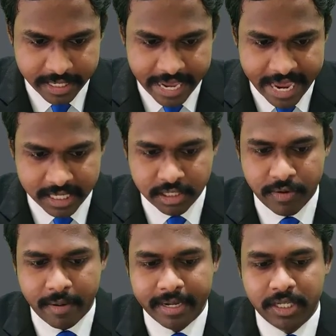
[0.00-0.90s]
Dx
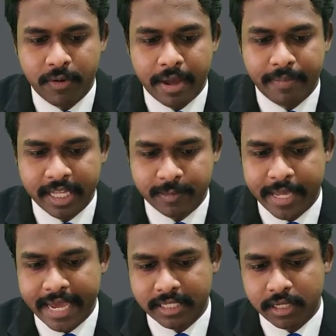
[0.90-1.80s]
divided by dy plus
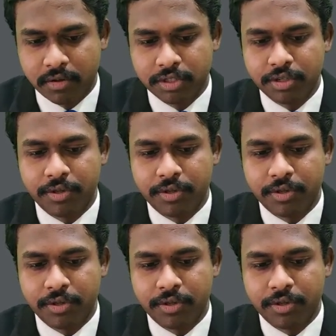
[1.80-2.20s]
px equal to